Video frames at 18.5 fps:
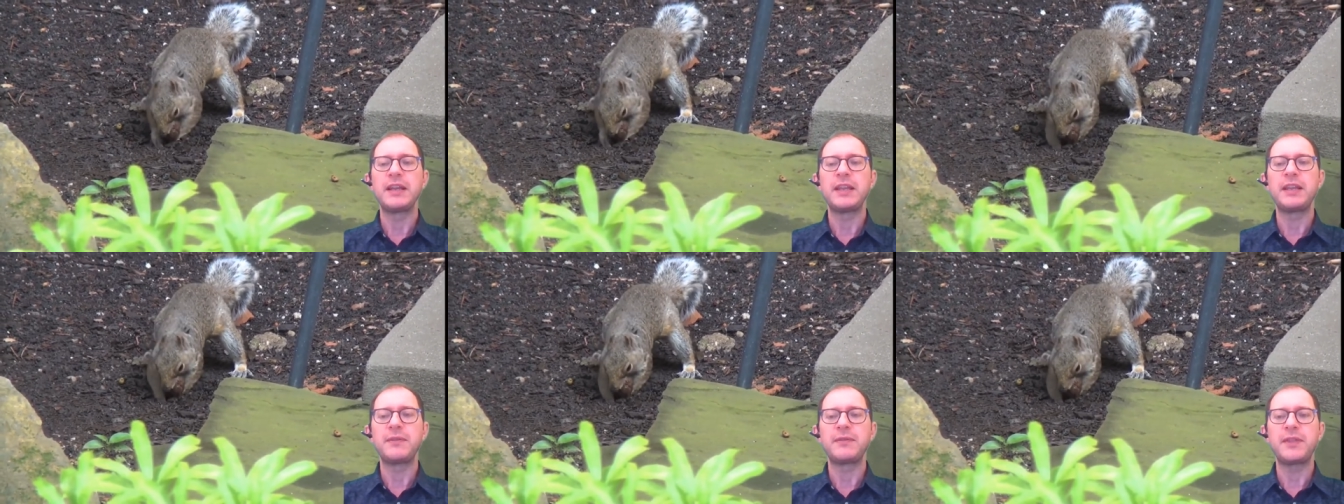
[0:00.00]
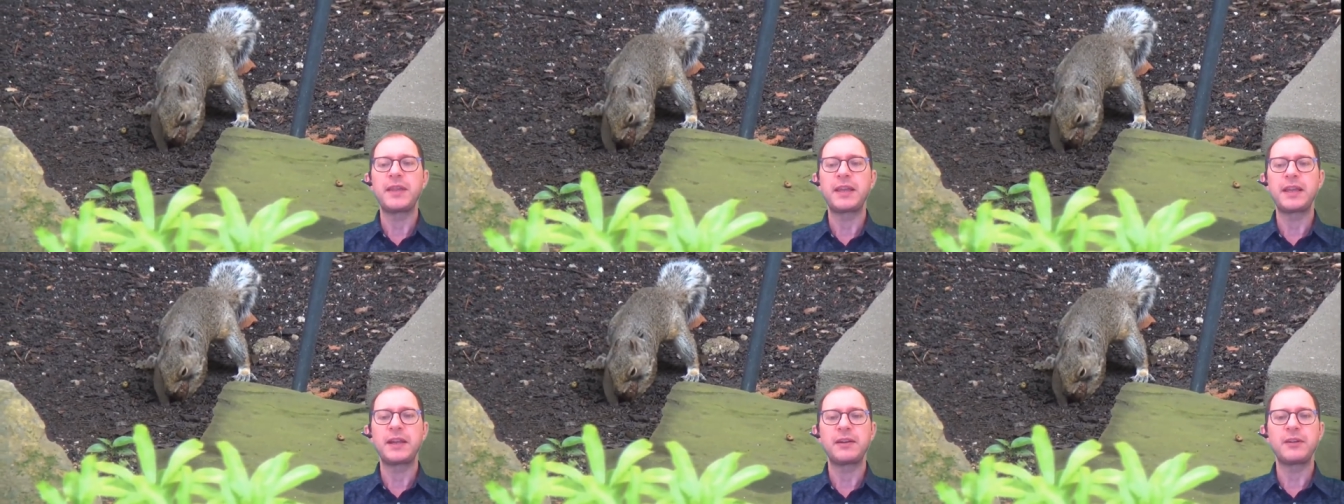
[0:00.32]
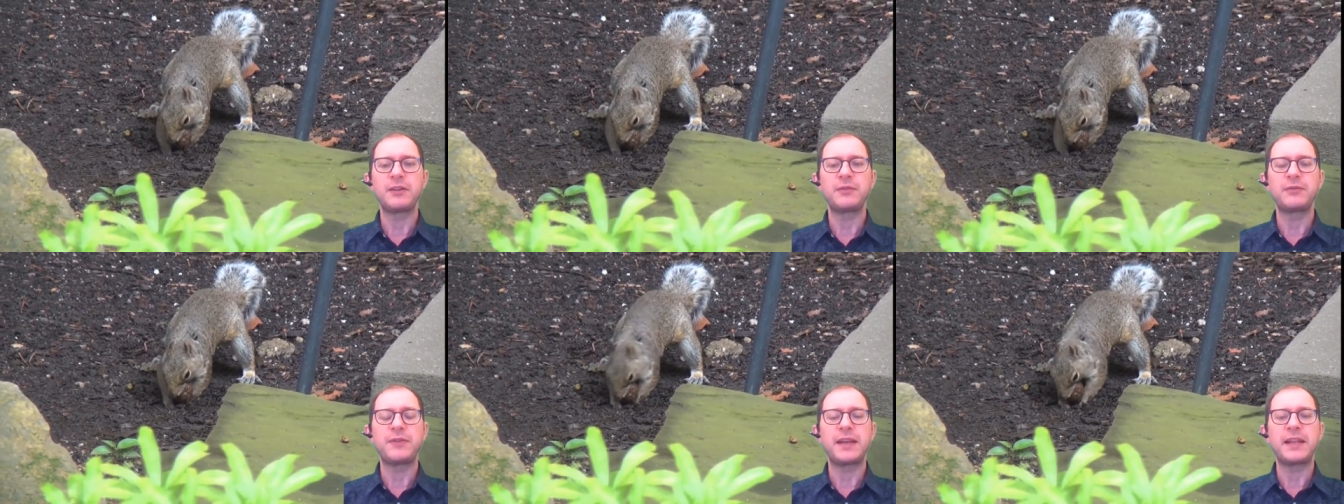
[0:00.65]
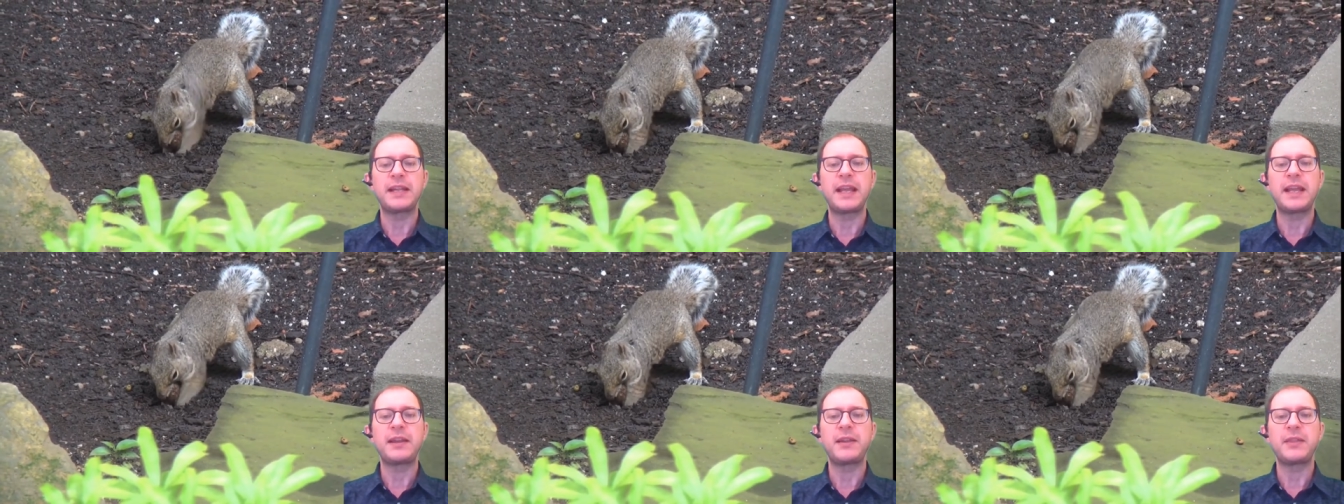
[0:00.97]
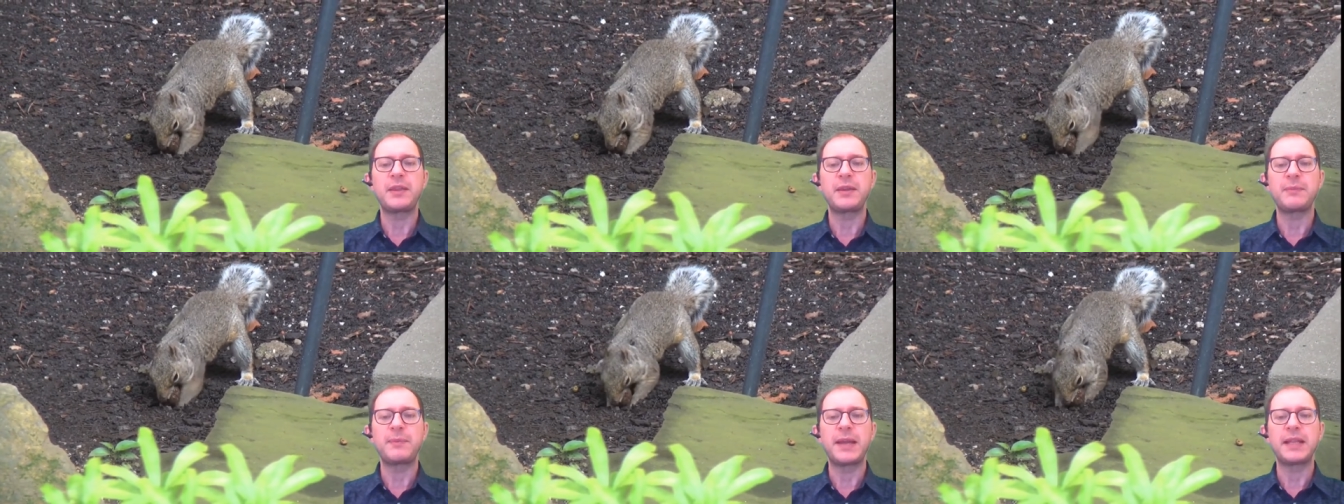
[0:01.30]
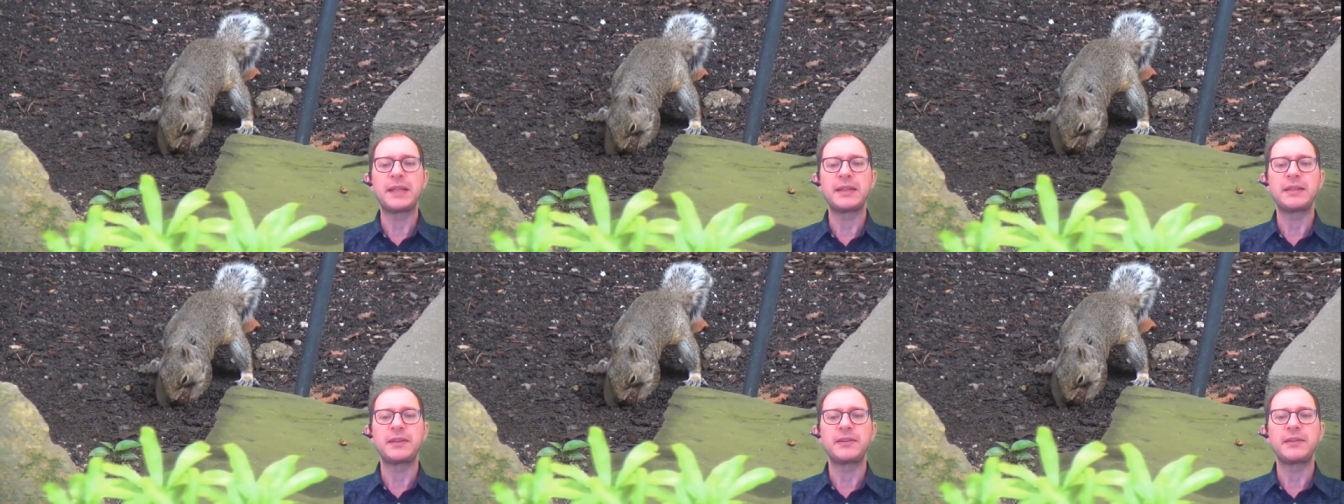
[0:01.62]
if they cannot find anything
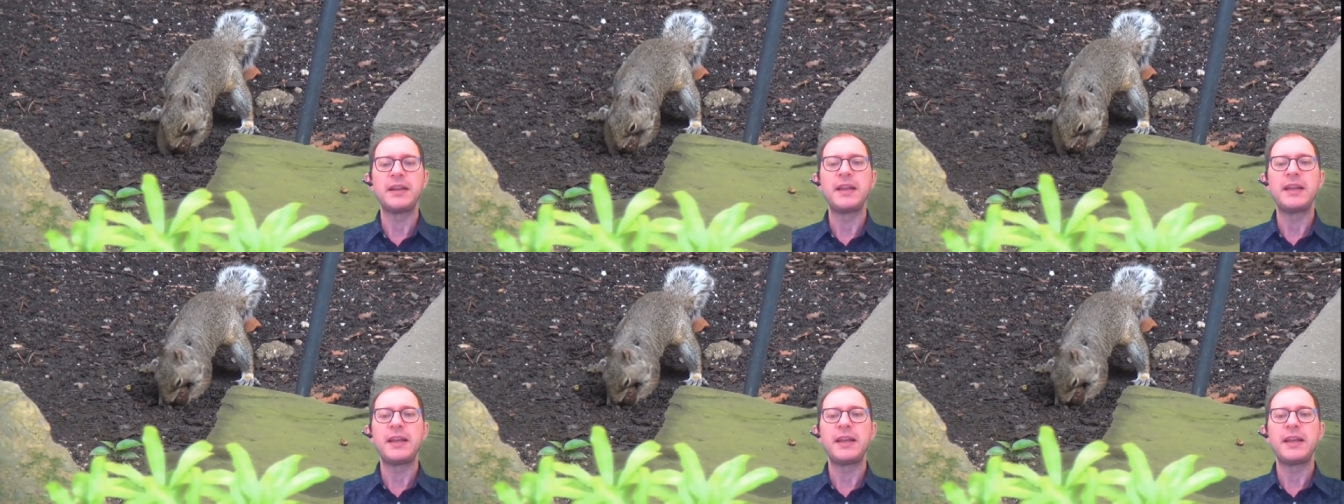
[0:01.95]
better,